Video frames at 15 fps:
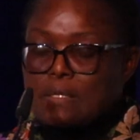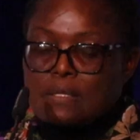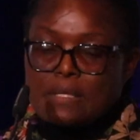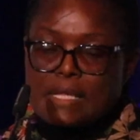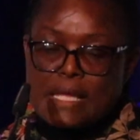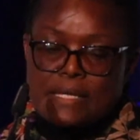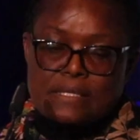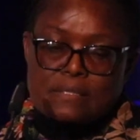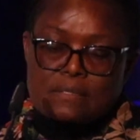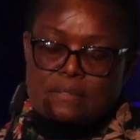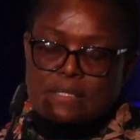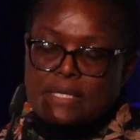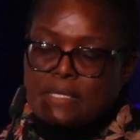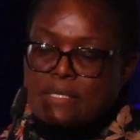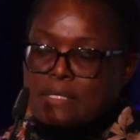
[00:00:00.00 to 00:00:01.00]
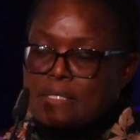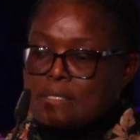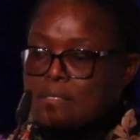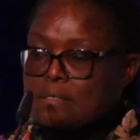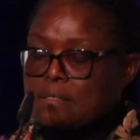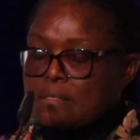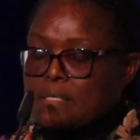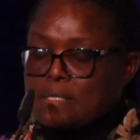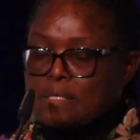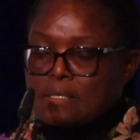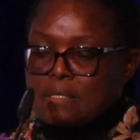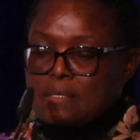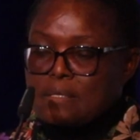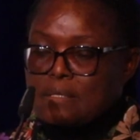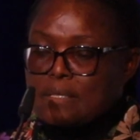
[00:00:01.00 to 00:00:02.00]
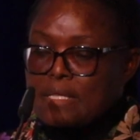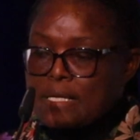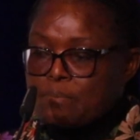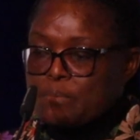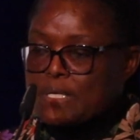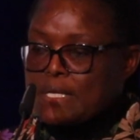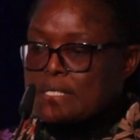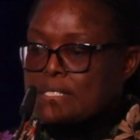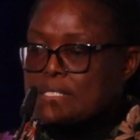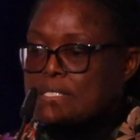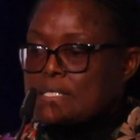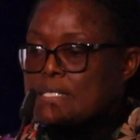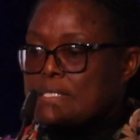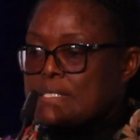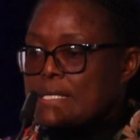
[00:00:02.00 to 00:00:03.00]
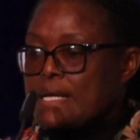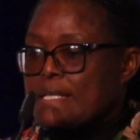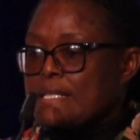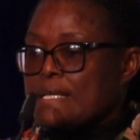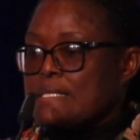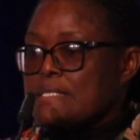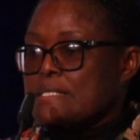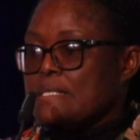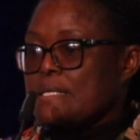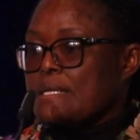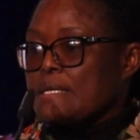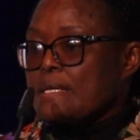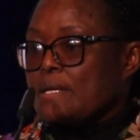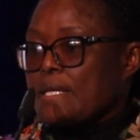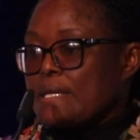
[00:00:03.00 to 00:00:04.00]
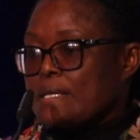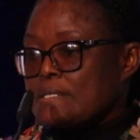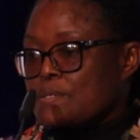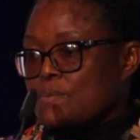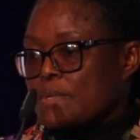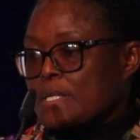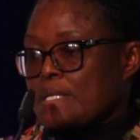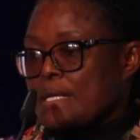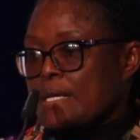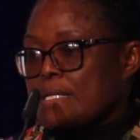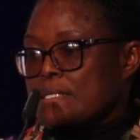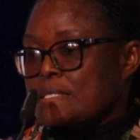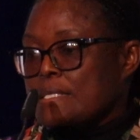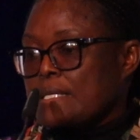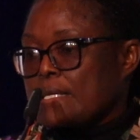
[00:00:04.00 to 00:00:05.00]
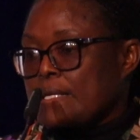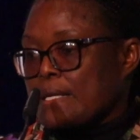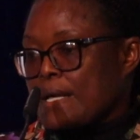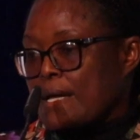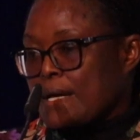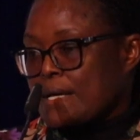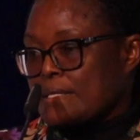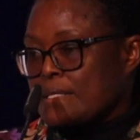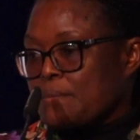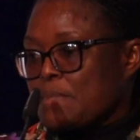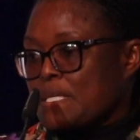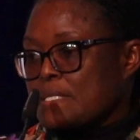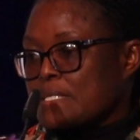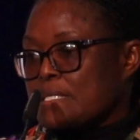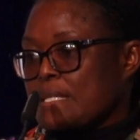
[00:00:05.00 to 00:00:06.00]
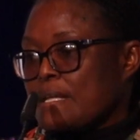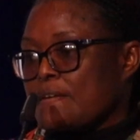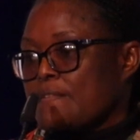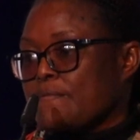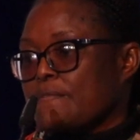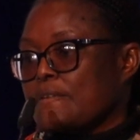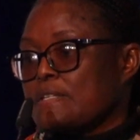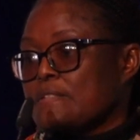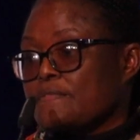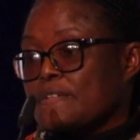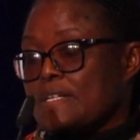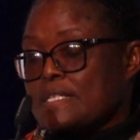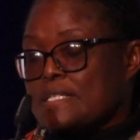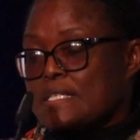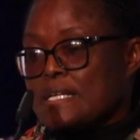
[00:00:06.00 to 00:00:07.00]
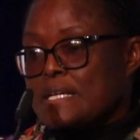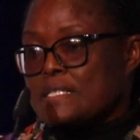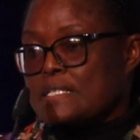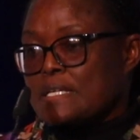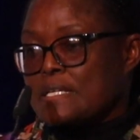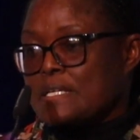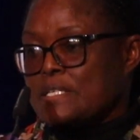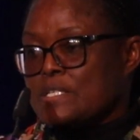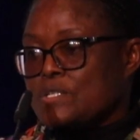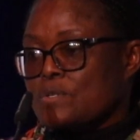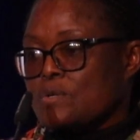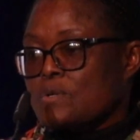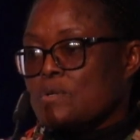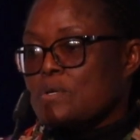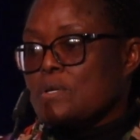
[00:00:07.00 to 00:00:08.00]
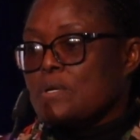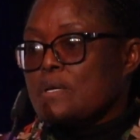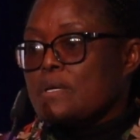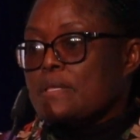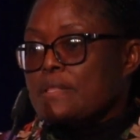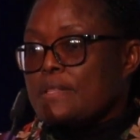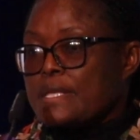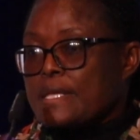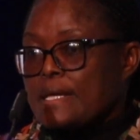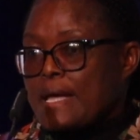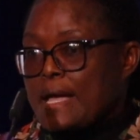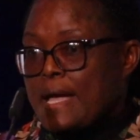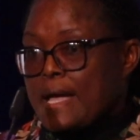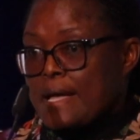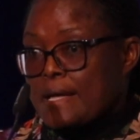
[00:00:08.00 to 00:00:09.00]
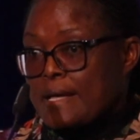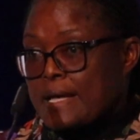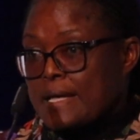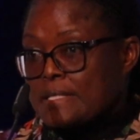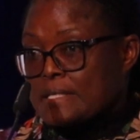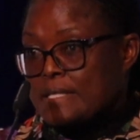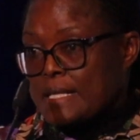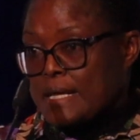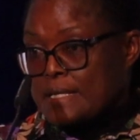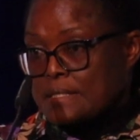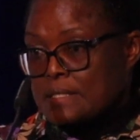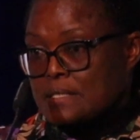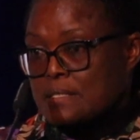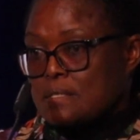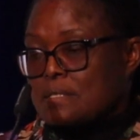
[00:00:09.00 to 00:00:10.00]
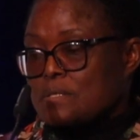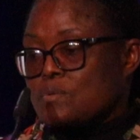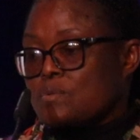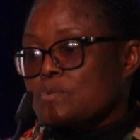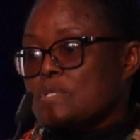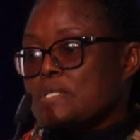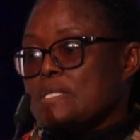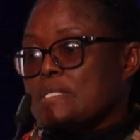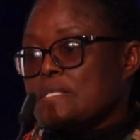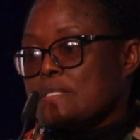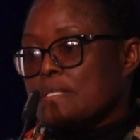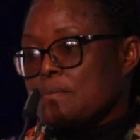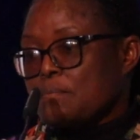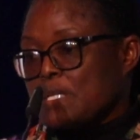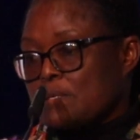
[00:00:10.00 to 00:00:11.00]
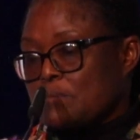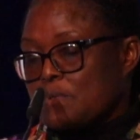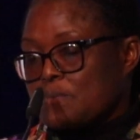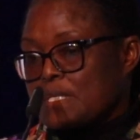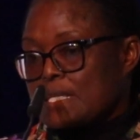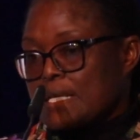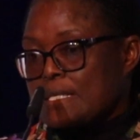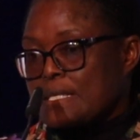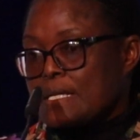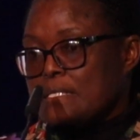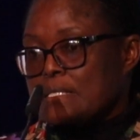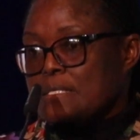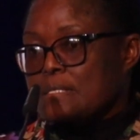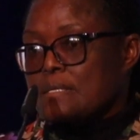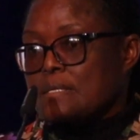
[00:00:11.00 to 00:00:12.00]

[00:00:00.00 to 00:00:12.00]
like the libraries and others, as well as the academic staff infrastructure ratio. There are guidelines included in the minimum standards